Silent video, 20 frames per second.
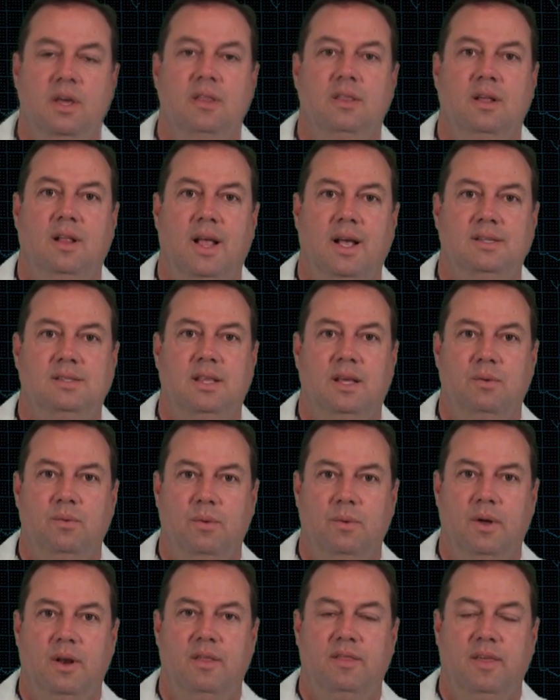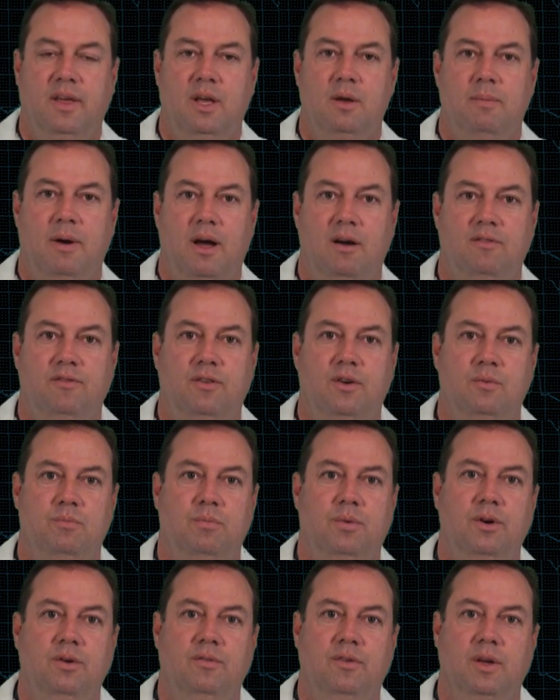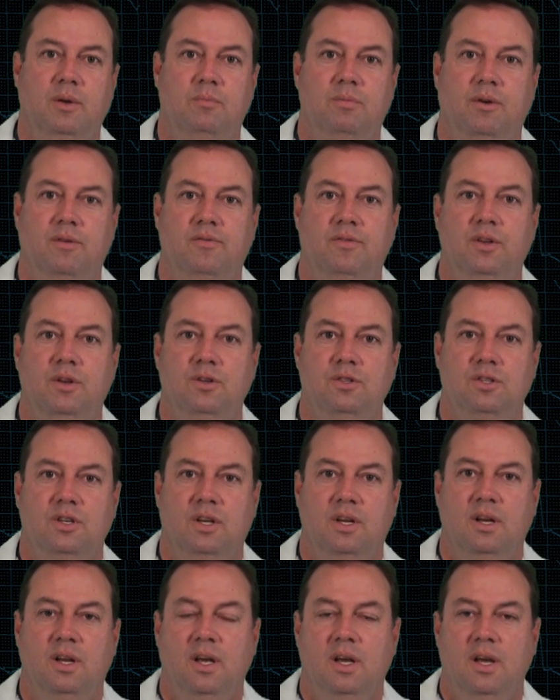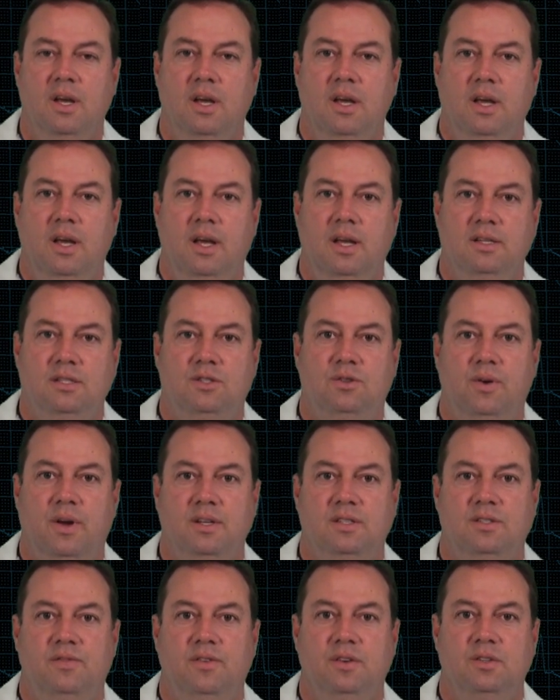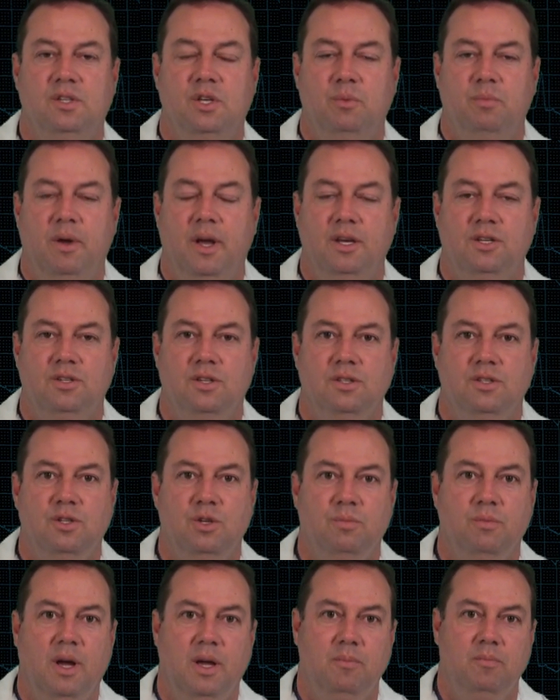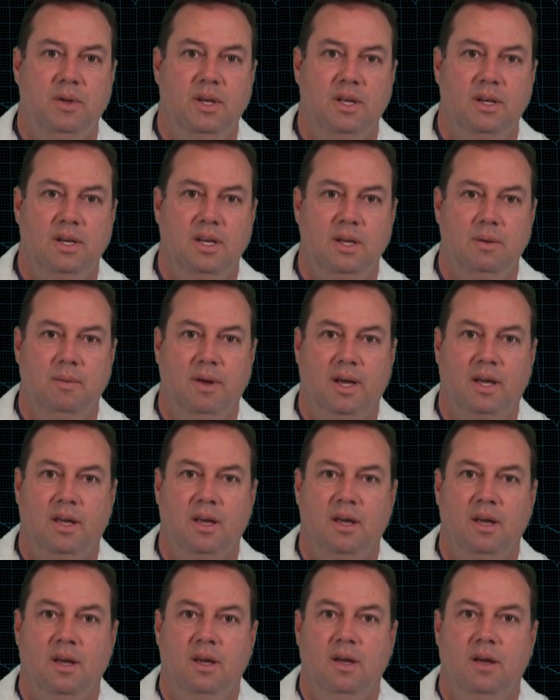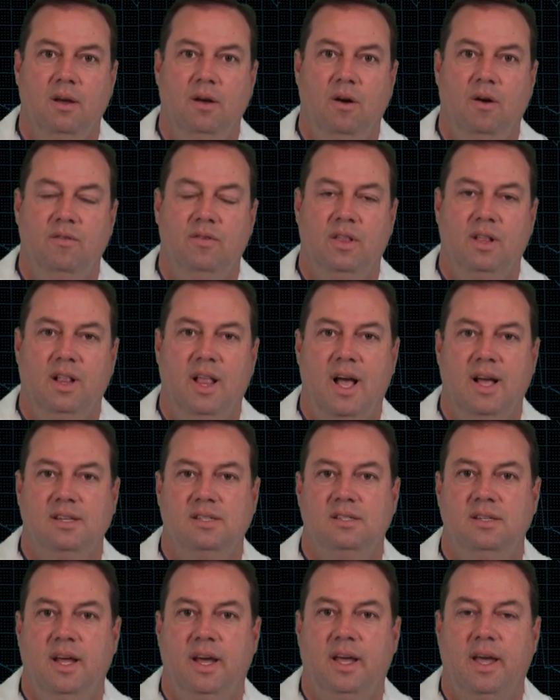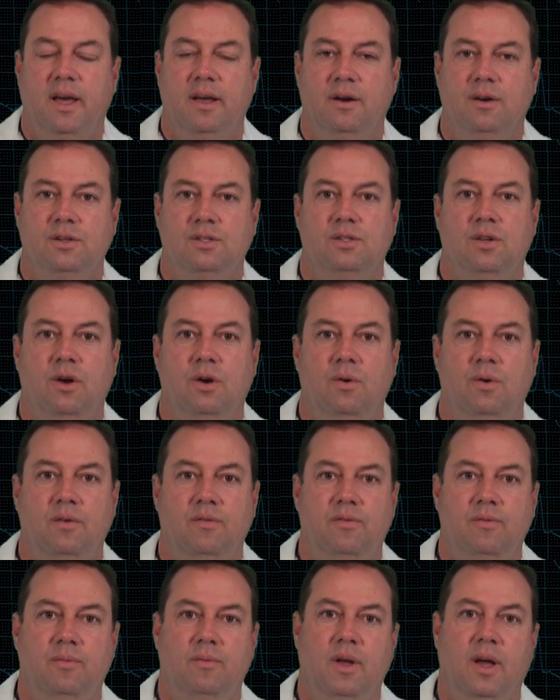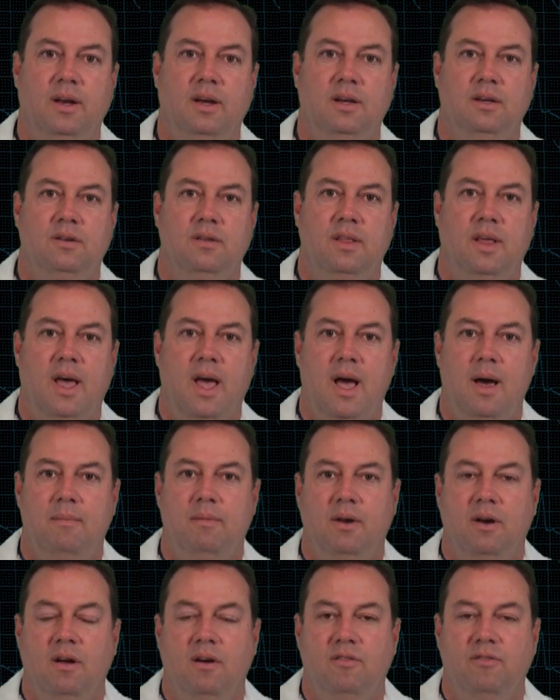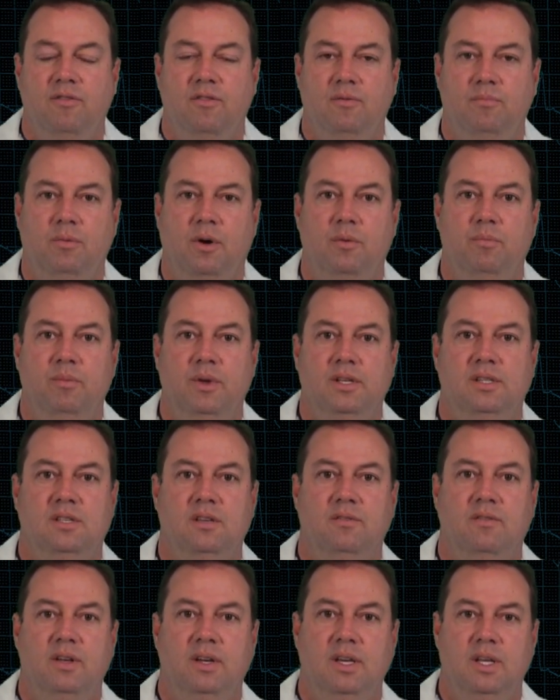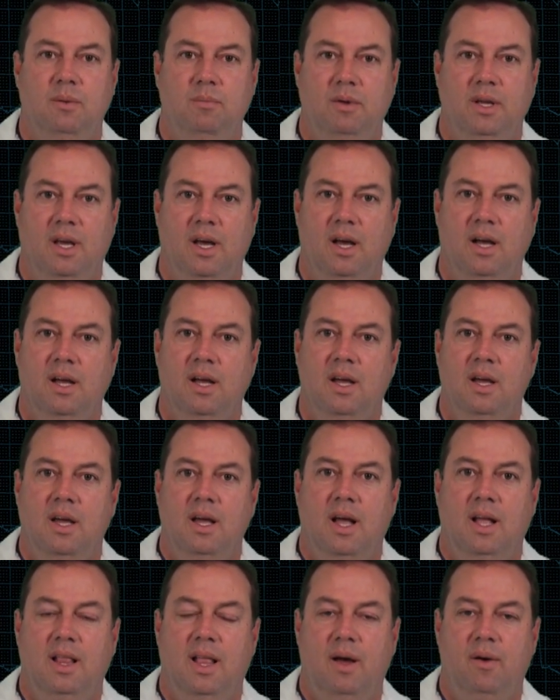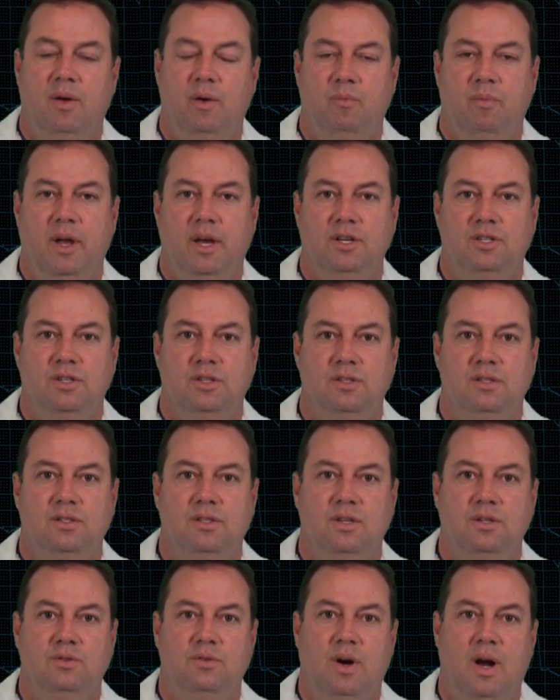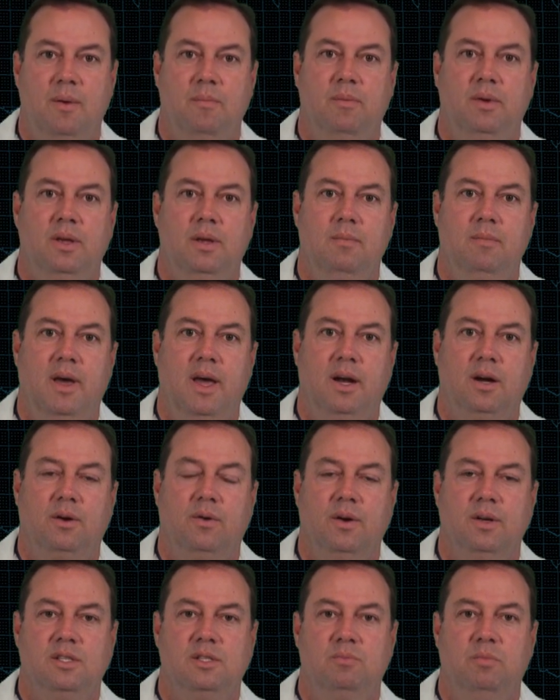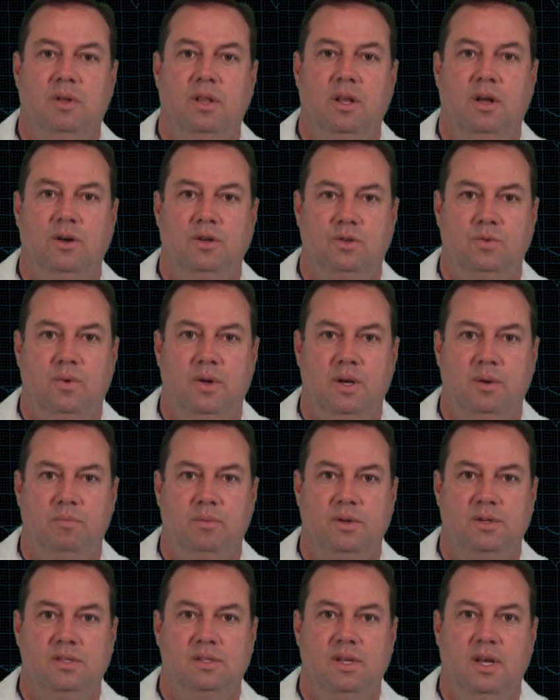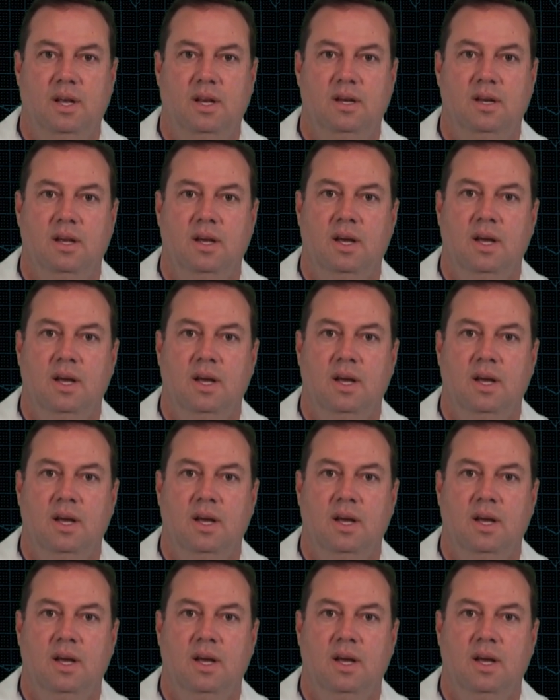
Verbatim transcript: The last thing we want to think about for improving perfusion is transfusing patients who might be anemic over the last decade or so, we've gotten into the habit of permissive anemia, allowing patients to drop hematocrits below 20%.